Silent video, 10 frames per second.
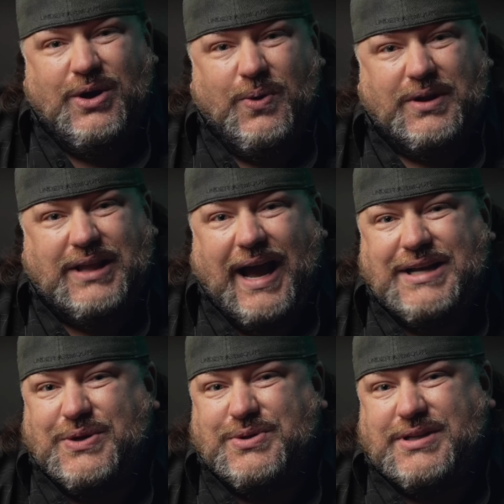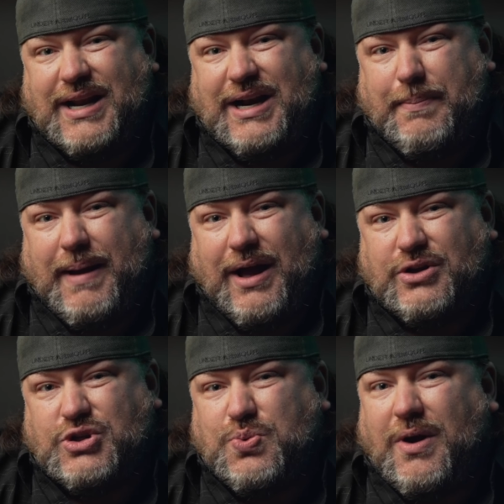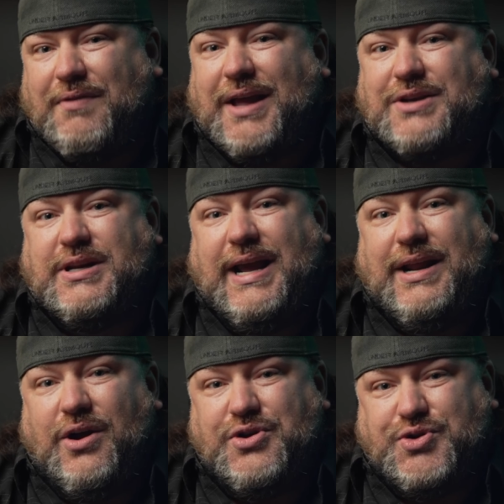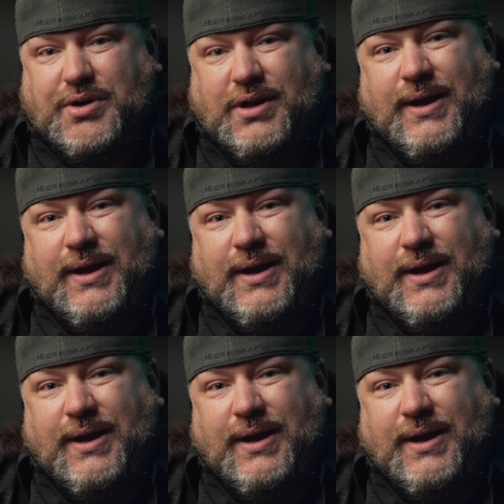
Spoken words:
with the ISO set at about 12,800.